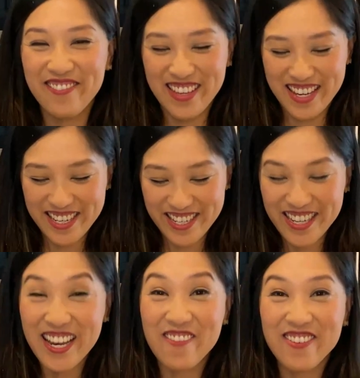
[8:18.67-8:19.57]

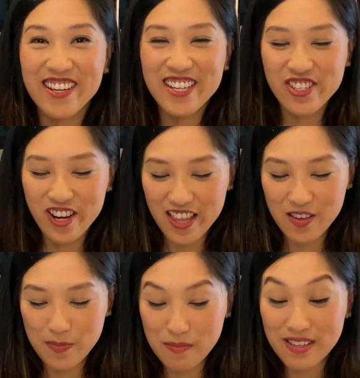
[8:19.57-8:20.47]
Finished. Now we're going to try
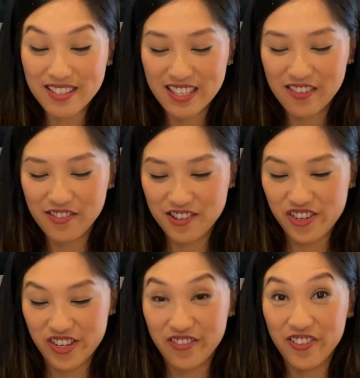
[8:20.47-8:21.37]
the BBC
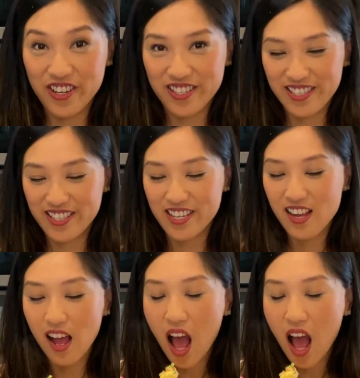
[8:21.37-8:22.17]
version first.